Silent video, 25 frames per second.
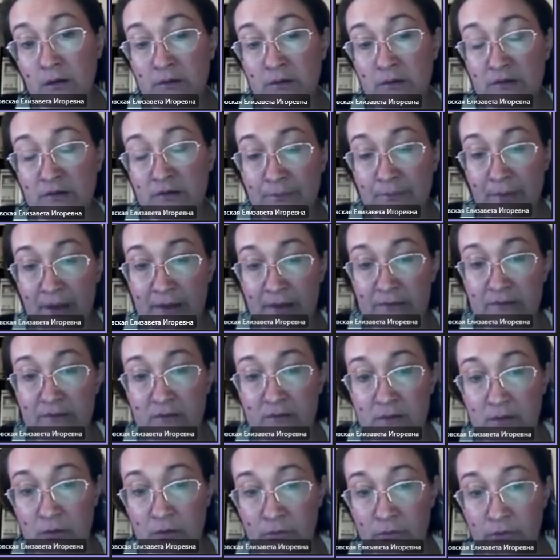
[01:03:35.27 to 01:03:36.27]

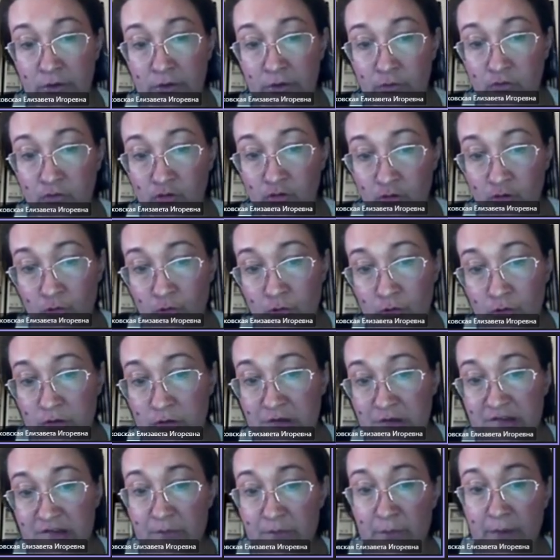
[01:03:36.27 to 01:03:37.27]
depending on your
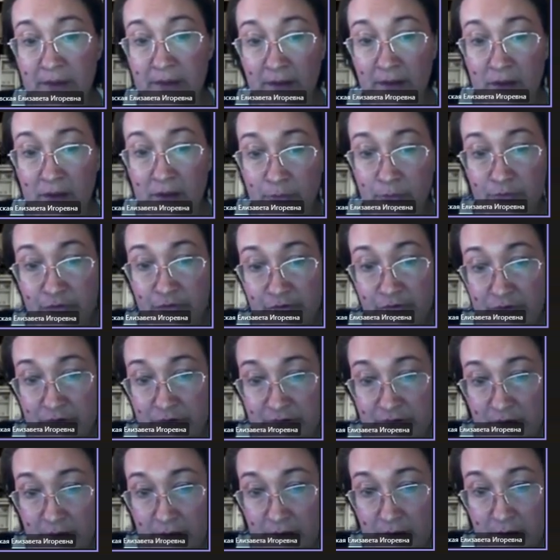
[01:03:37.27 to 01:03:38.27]
choice, bankruptcy
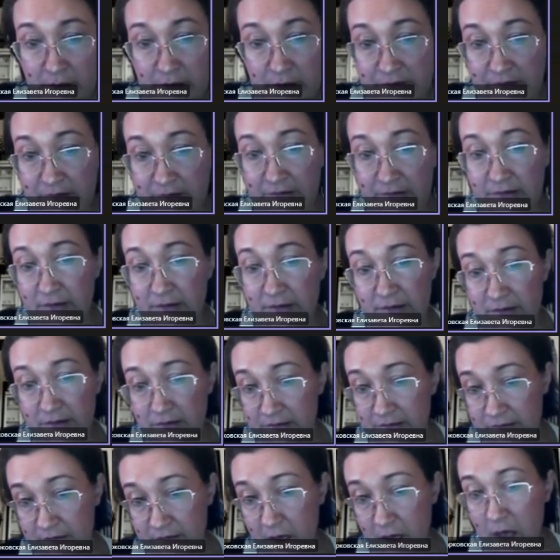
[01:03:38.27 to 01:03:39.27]
risk analysis, it
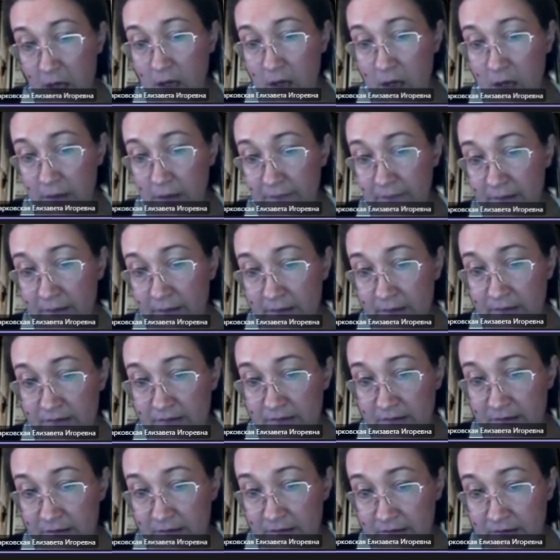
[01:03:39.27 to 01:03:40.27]
is
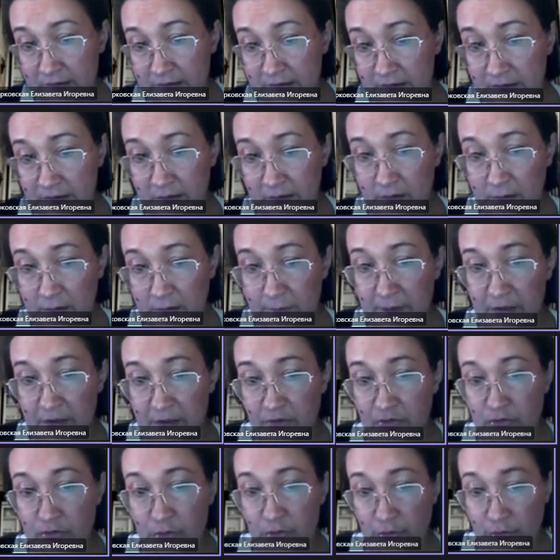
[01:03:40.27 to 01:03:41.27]
analysis
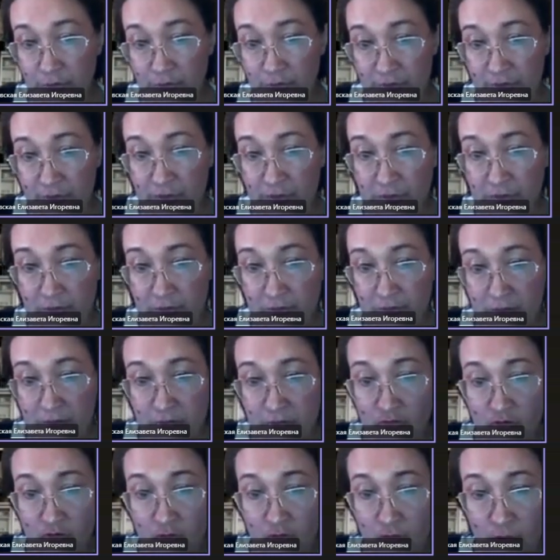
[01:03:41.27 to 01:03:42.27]
based on
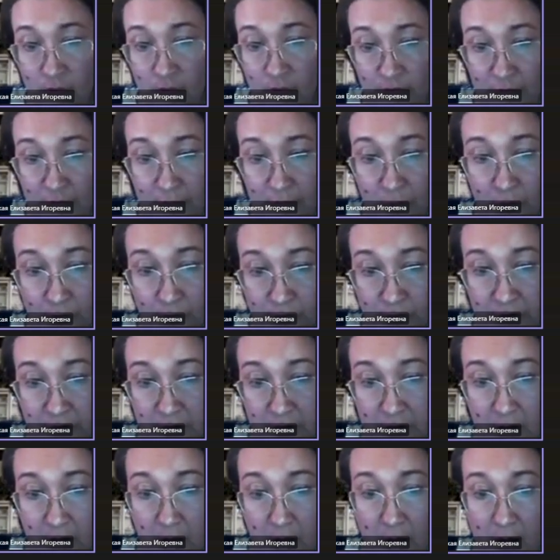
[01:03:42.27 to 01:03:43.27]
the chosen
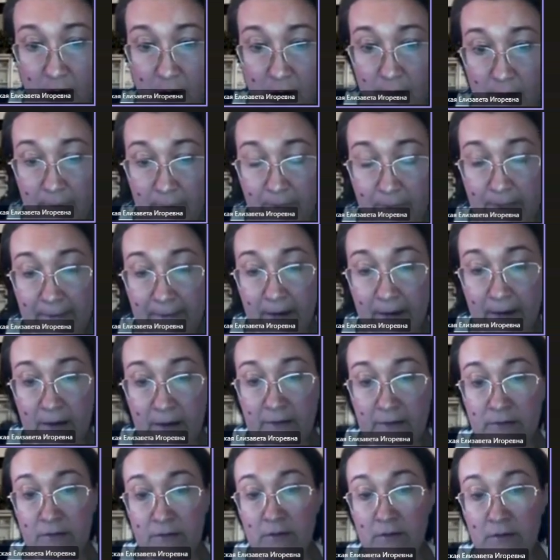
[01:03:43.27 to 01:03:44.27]
model,
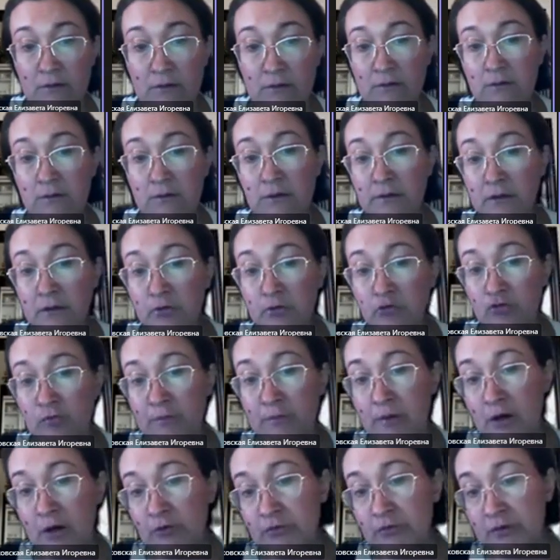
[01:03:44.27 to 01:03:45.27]
and conclusion
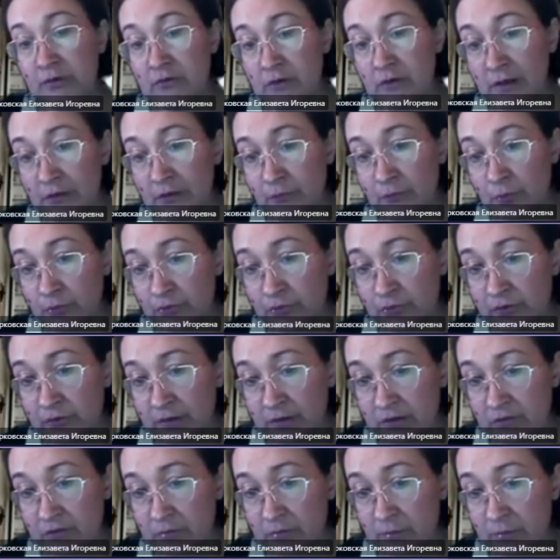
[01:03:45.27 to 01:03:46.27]
about the
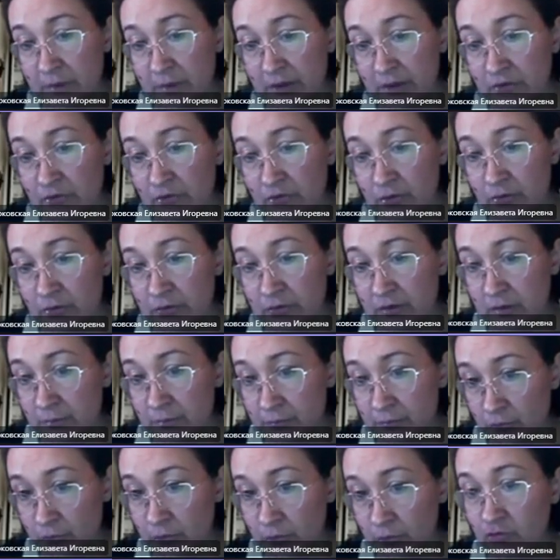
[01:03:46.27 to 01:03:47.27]
creditworthiness based on the
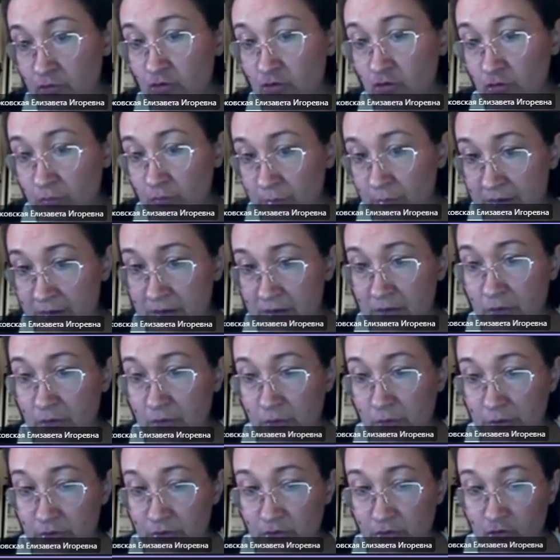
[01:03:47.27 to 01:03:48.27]
approach
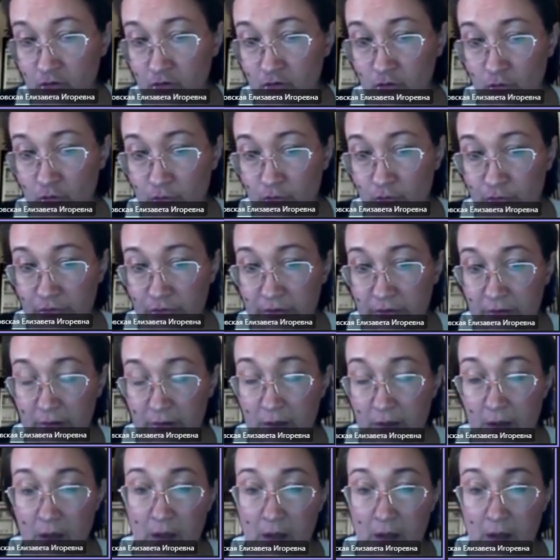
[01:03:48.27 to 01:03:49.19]
methodology chosen.